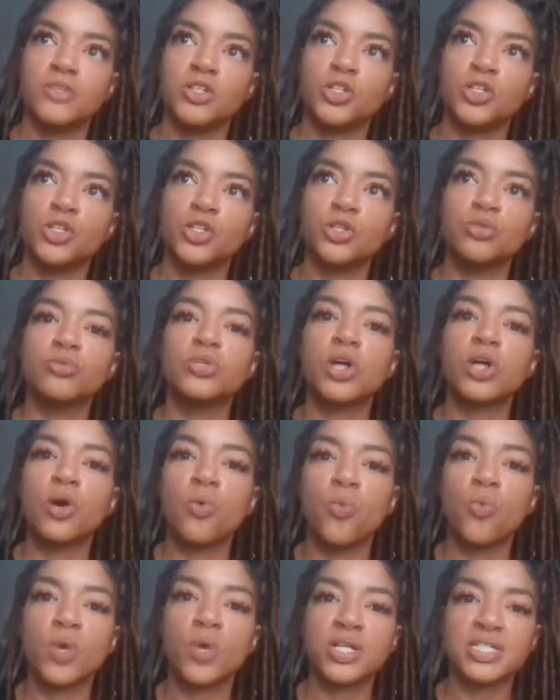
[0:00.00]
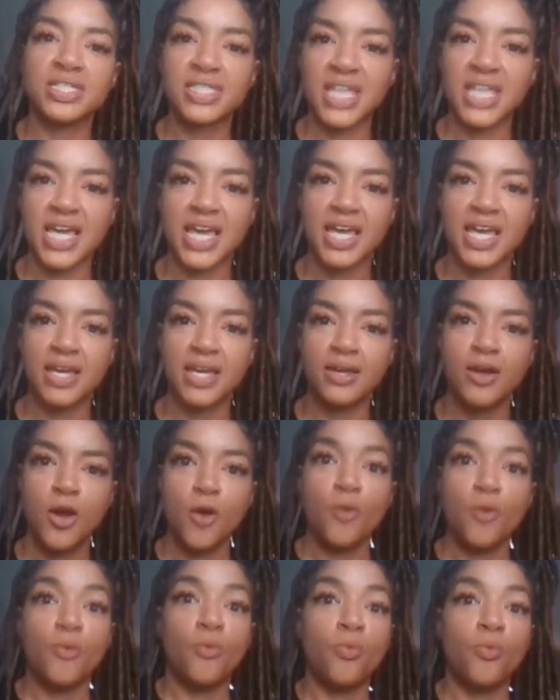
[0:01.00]
you don't want to say
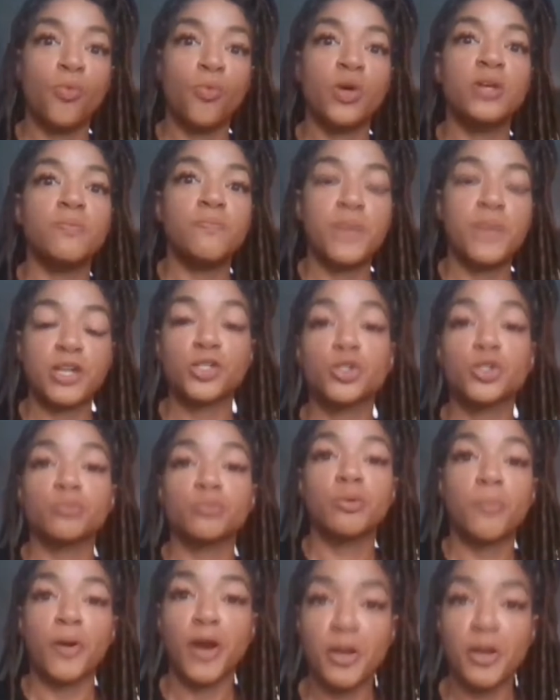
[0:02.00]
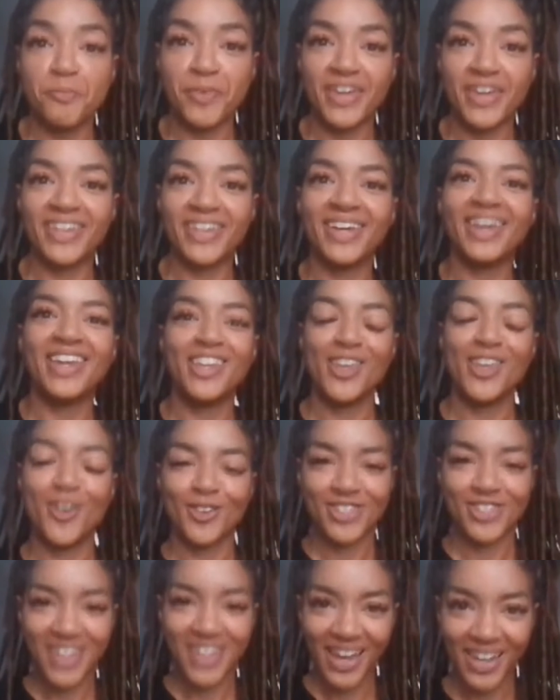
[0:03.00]
1-bedroom apartment in your
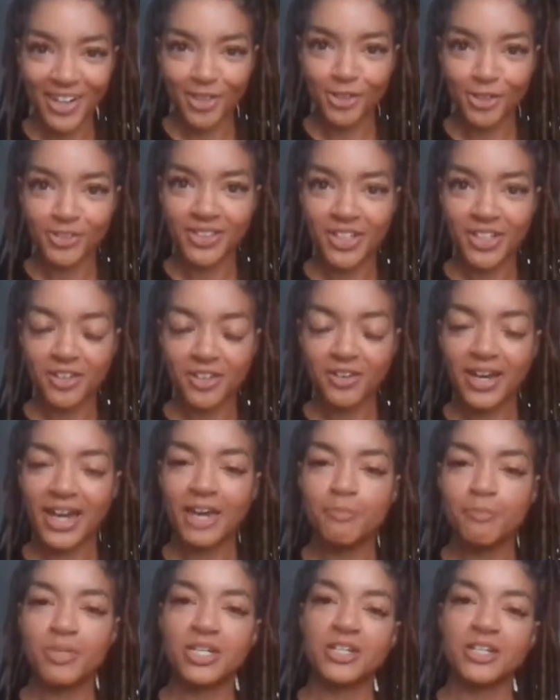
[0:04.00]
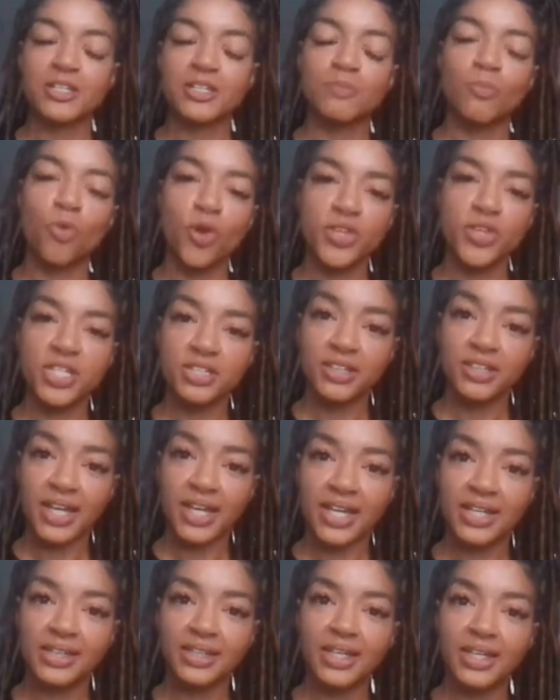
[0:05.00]
title, okay? Because more than
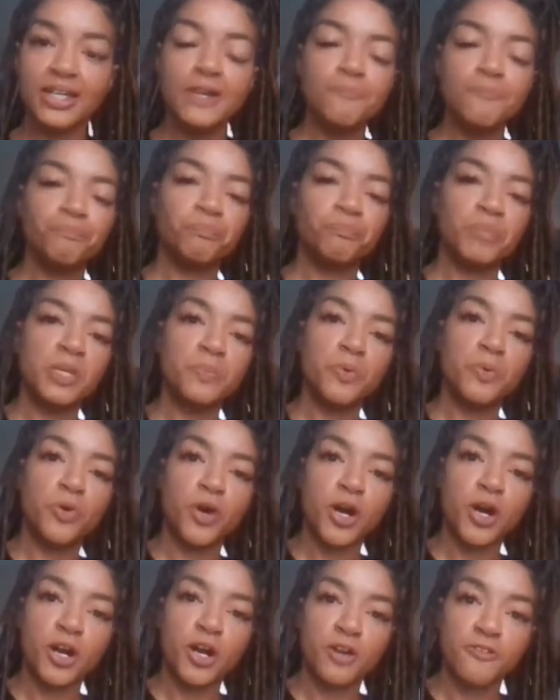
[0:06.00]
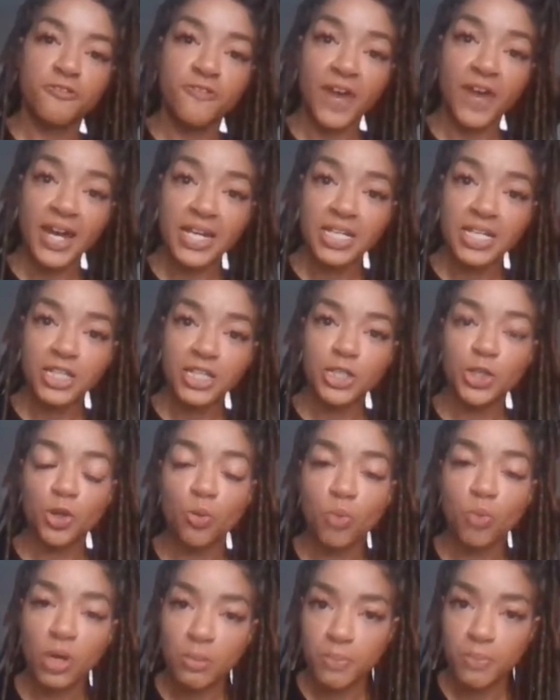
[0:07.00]
likely, people are finding
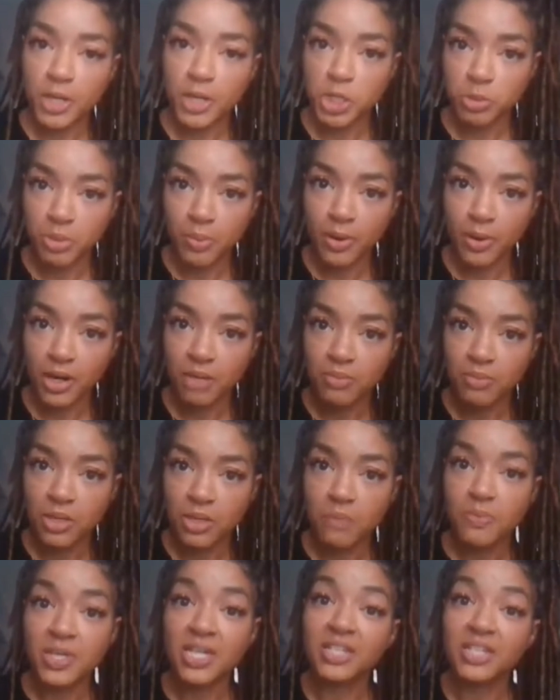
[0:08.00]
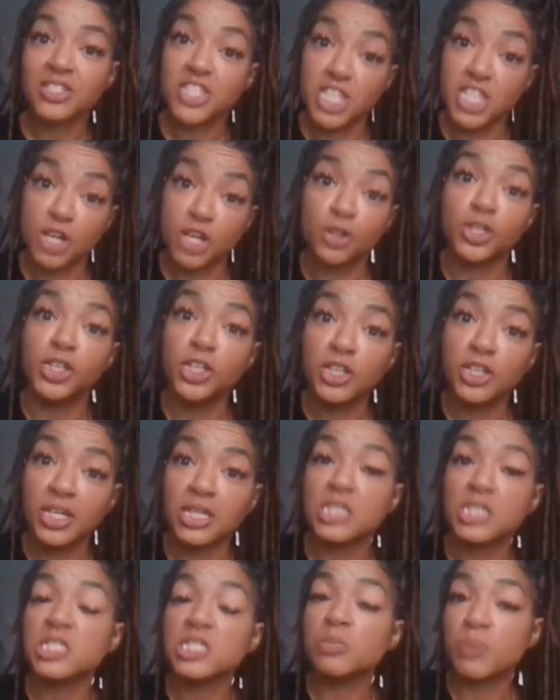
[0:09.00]
your 1-bedroom apartment because they're
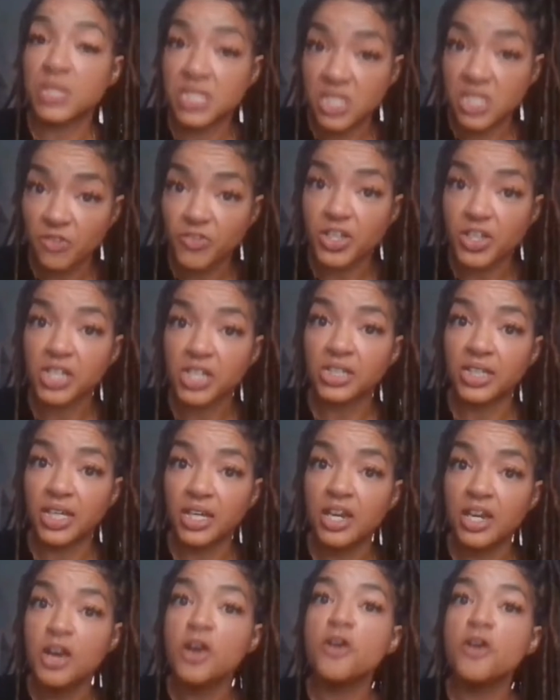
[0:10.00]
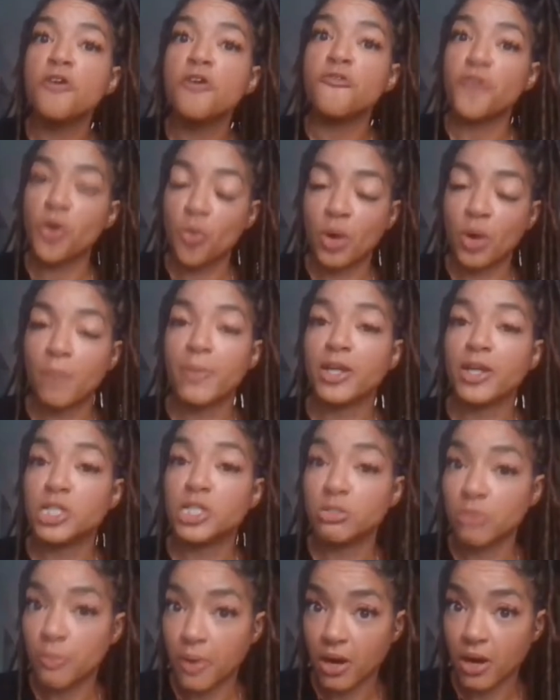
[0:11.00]
looking specifically for
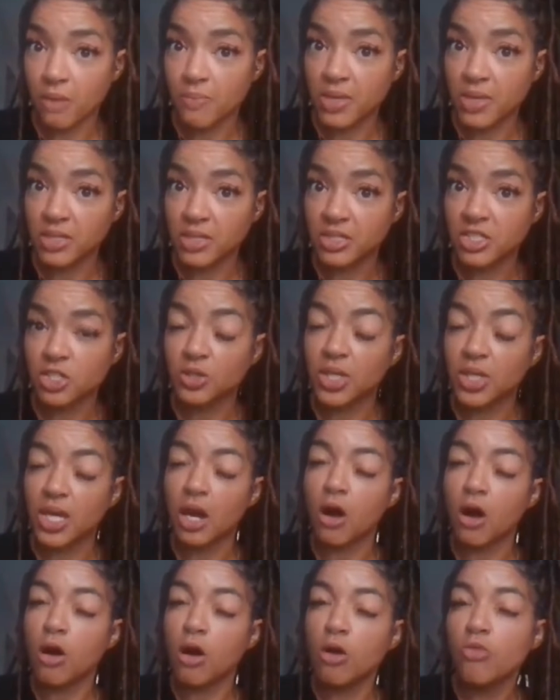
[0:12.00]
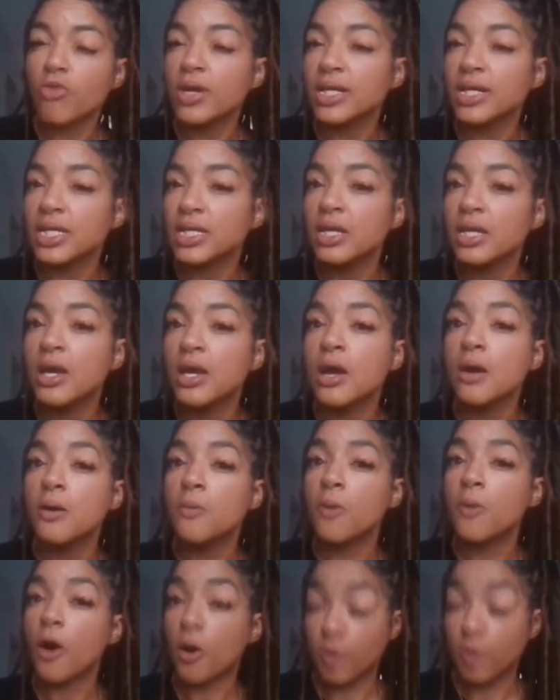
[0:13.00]
1-bedroom apartments. So they already
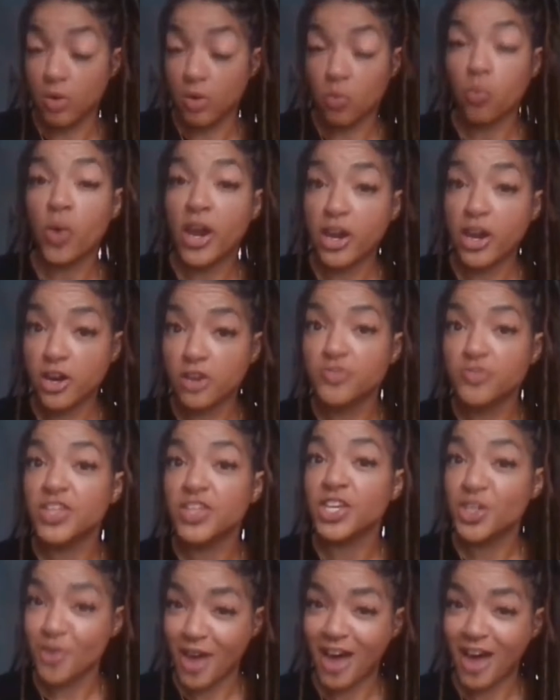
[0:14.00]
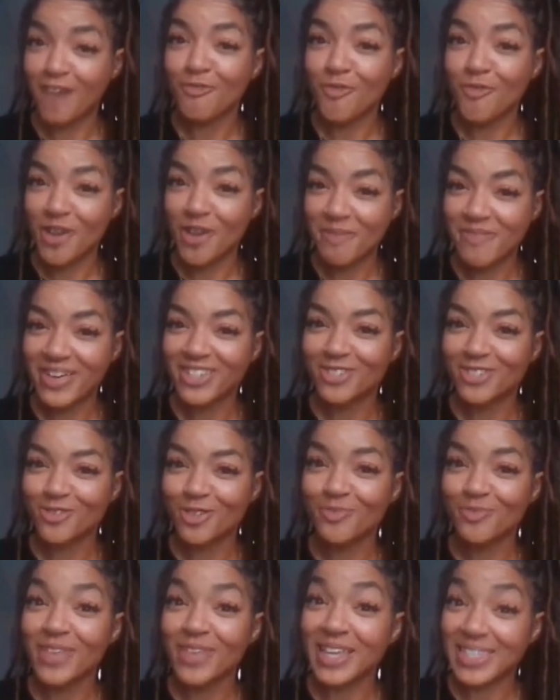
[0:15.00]
are aware that you have 1
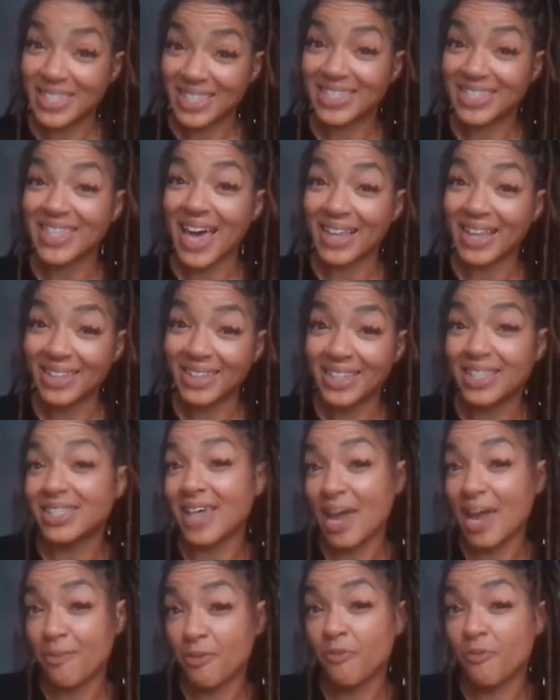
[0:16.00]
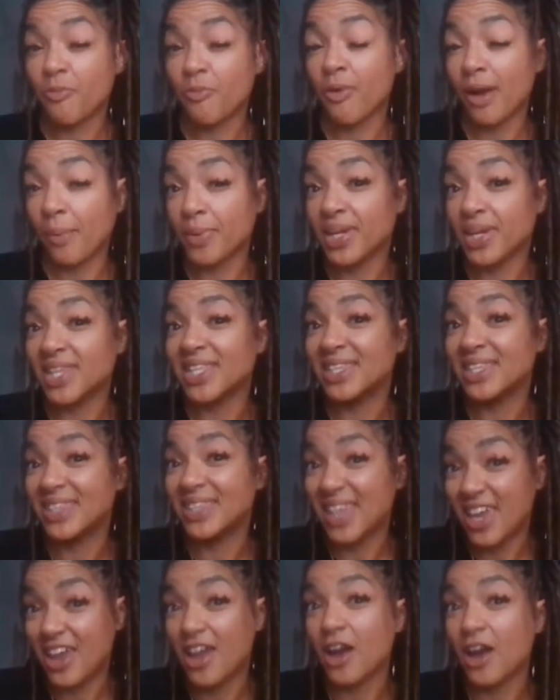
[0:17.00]
bedroom. That's exactly the type of property that
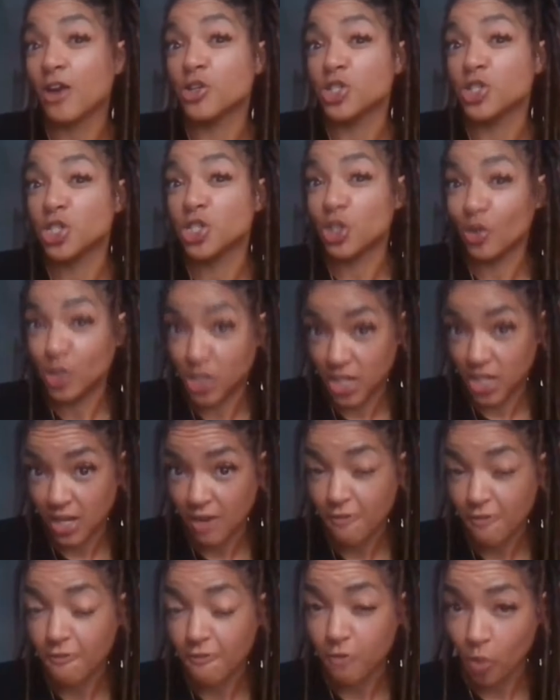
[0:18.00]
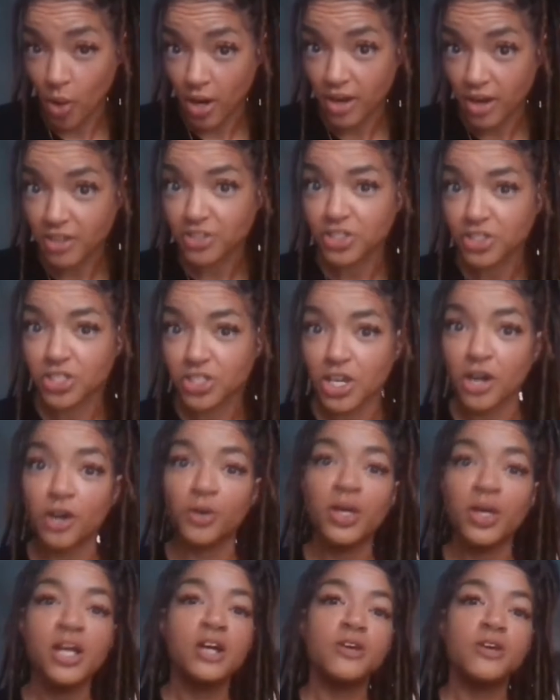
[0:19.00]
they are searching for.
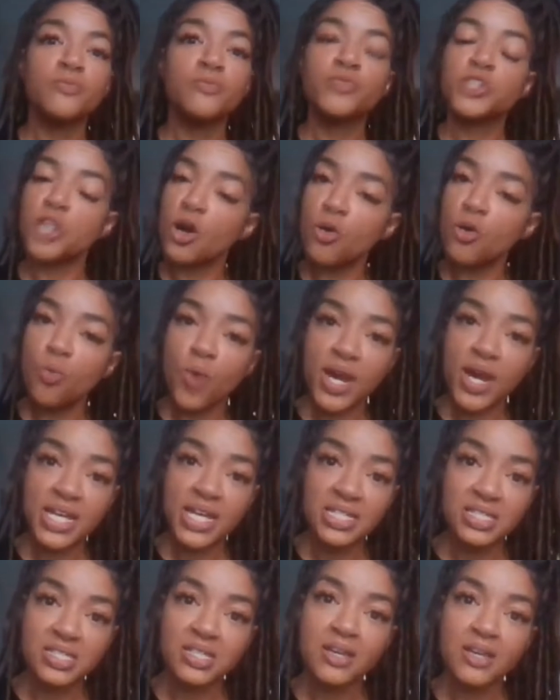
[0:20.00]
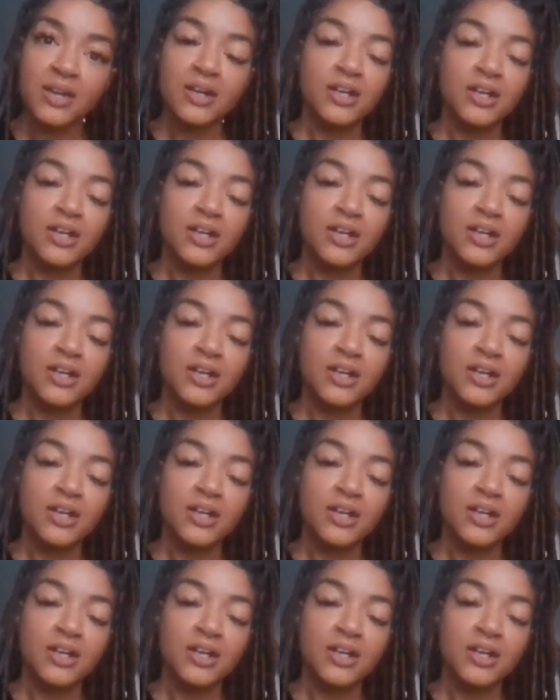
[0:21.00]
So don't waste